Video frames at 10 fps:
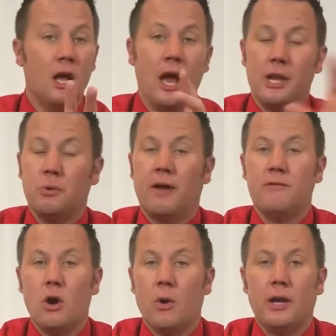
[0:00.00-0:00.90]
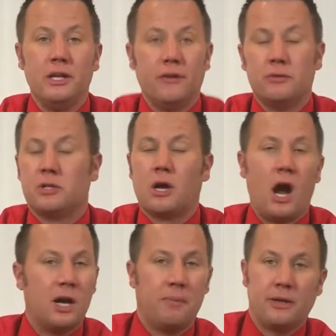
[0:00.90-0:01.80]
and you would have no idea if it was a
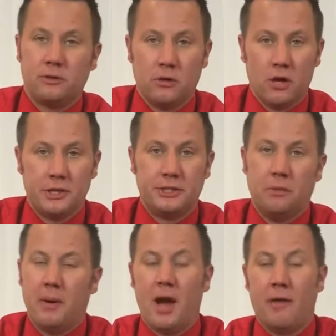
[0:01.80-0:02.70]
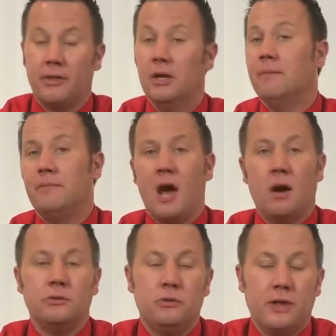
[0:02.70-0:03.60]
chiropractor or an osteopath.
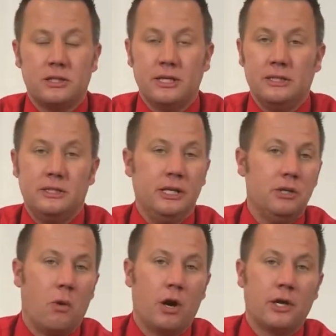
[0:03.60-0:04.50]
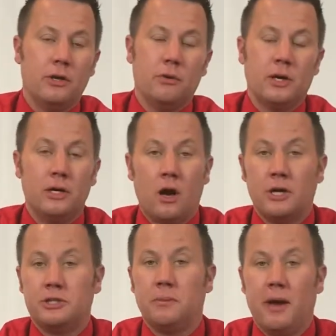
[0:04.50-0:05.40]
Now in 2018, you walk into an
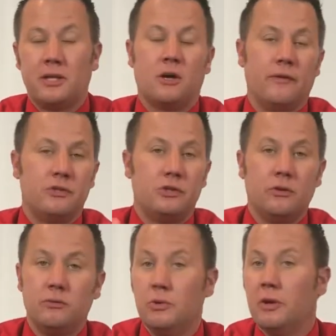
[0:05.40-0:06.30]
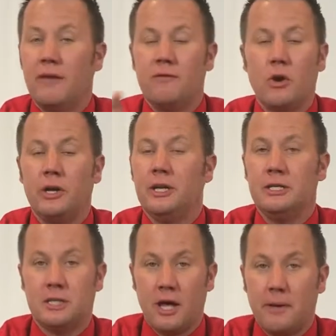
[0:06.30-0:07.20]
osteopath's office, you would have no idea
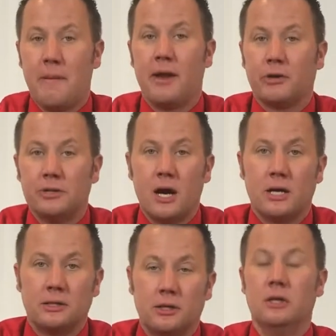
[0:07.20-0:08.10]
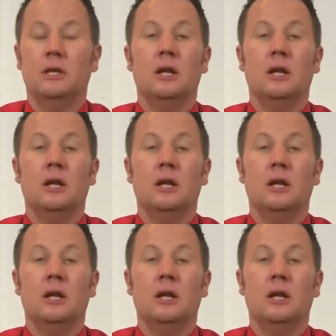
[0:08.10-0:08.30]
he's not a medical doctor.